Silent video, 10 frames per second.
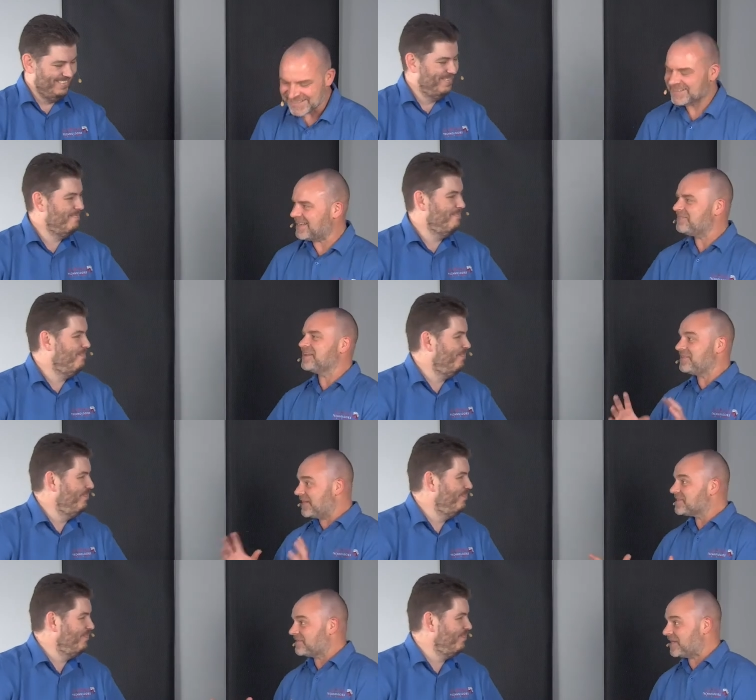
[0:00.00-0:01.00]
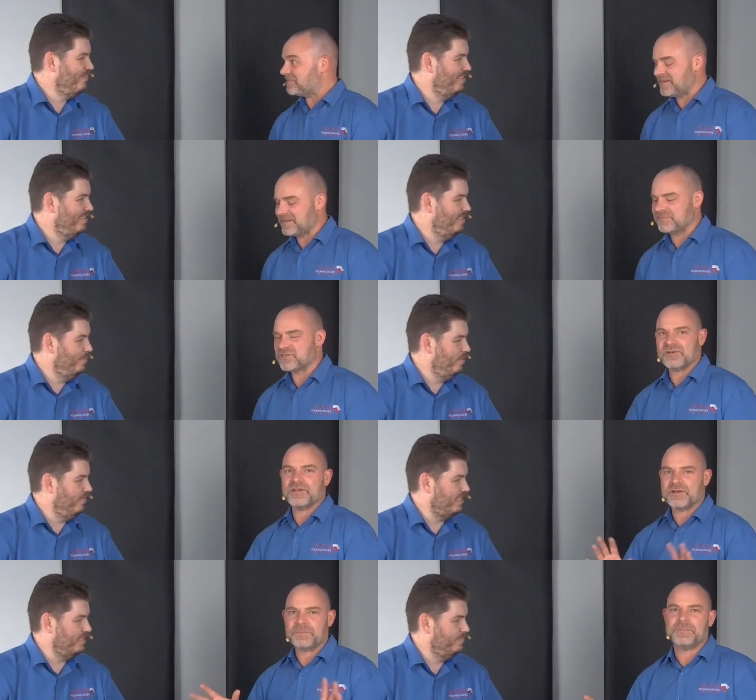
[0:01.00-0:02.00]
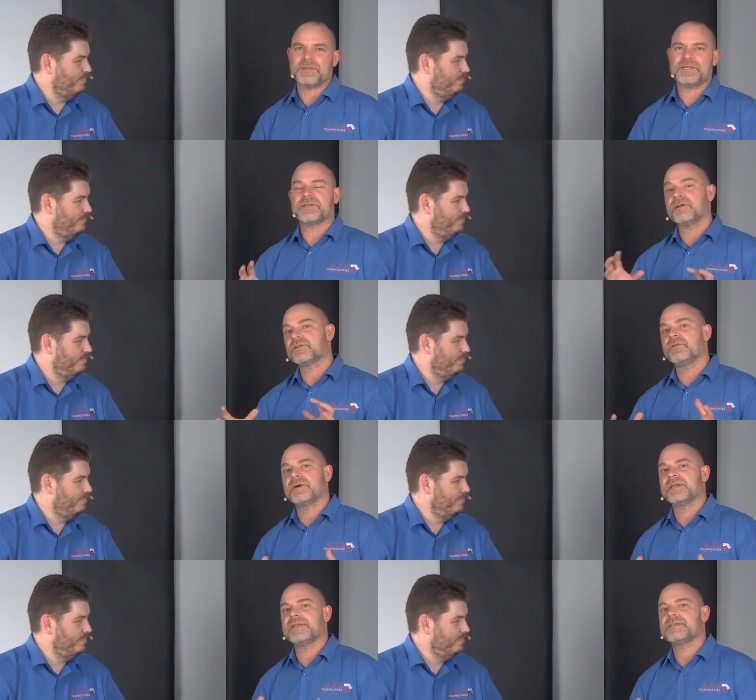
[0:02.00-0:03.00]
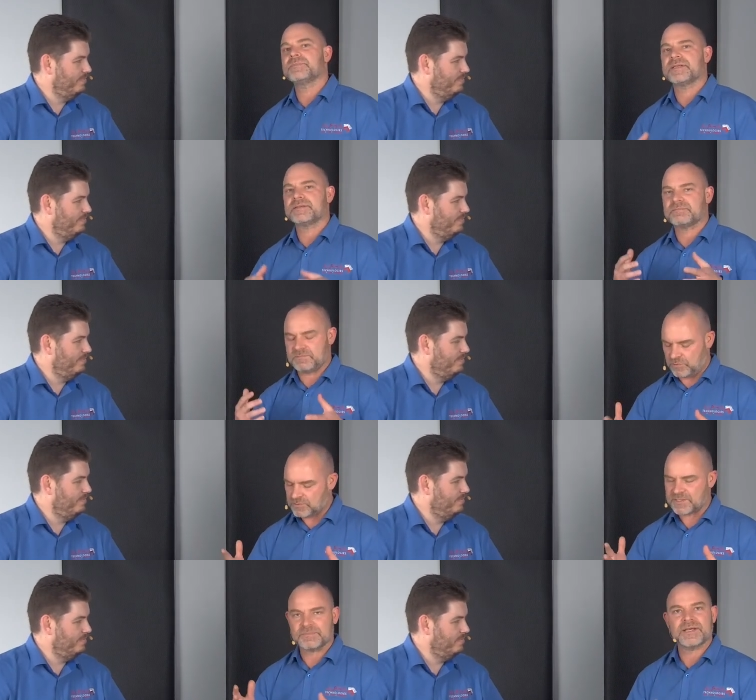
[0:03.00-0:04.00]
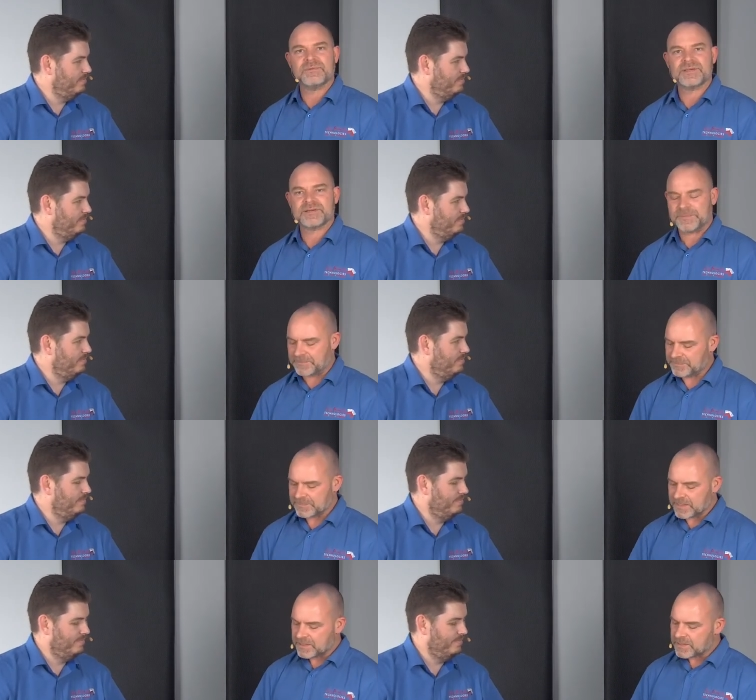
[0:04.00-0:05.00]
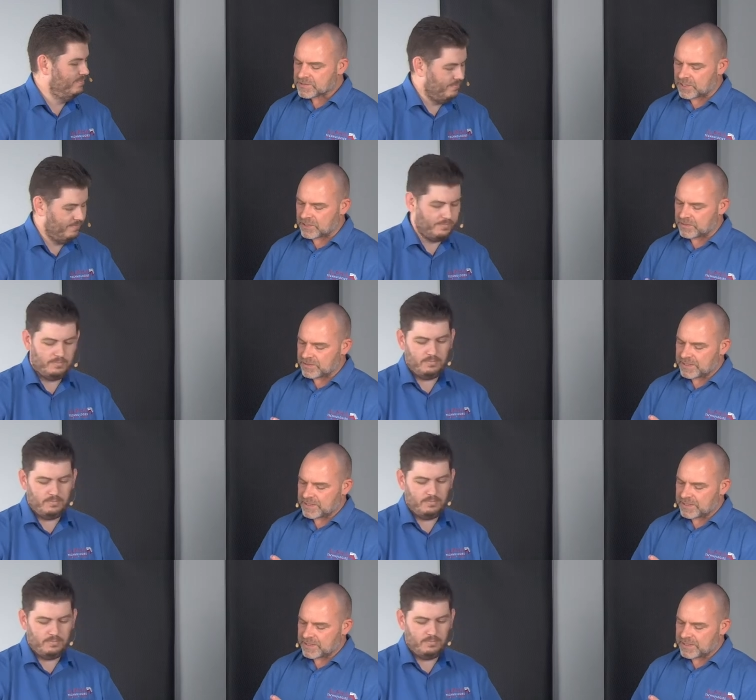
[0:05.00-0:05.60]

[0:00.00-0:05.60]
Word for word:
Speaker 1: Lovely. Thanks for that, Mike. I'm sure Perfect. a lot of people there don't know what it is, but awesome. Now we do. So